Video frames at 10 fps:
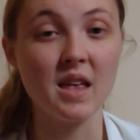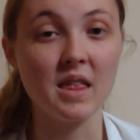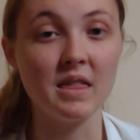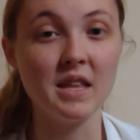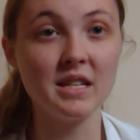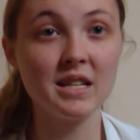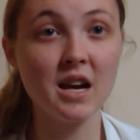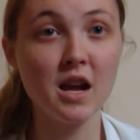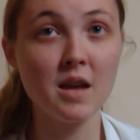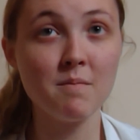This
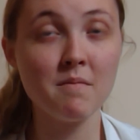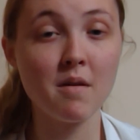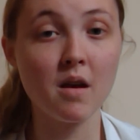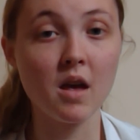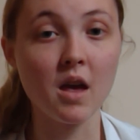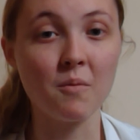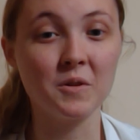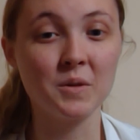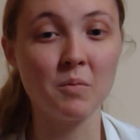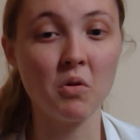time, it
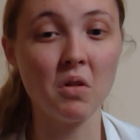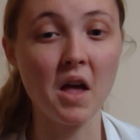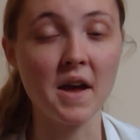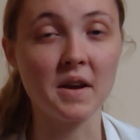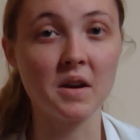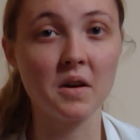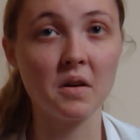was more like